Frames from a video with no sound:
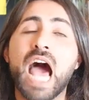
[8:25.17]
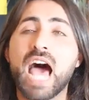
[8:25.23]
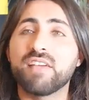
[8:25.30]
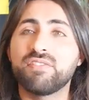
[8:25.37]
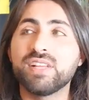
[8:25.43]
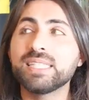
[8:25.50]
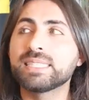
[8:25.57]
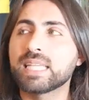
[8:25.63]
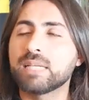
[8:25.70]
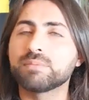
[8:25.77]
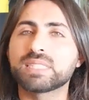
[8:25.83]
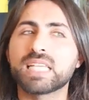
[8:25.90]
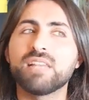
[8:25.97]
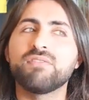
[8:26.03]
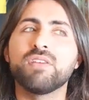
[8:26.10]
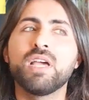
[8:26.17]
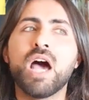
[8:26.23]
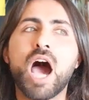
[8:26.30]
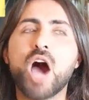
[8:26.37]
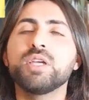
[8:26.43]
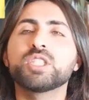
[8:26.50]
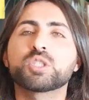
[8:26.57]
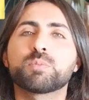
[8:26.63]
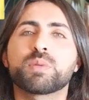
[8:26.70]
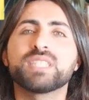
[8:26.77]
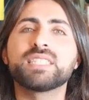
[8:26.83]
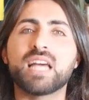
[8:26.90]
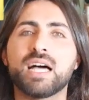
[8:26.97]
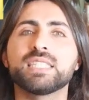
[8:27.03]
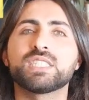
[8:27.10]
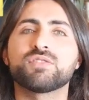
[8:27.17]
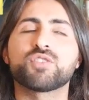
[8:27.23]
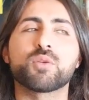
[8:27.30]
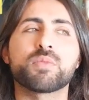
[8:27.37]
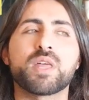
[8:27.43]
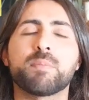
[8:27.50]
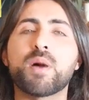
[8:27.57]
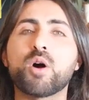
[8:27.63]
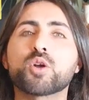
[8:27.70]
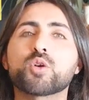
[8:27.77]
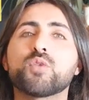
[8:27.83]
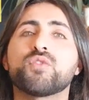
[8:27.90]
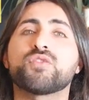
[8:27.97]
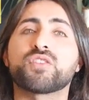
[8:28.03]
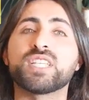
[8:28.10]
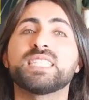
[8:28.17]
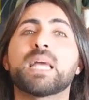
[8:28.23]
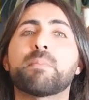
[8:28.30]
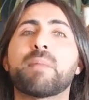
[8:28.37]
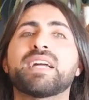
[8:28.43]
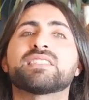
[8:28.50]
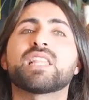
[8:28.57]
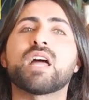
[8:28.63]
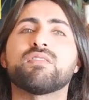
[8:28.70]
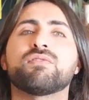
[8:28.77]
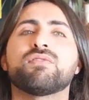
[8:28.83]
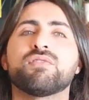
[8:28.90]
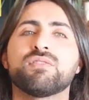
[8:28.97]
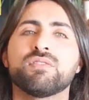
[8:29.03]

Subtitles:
I felt himself, how he split us from the power of freedom and love.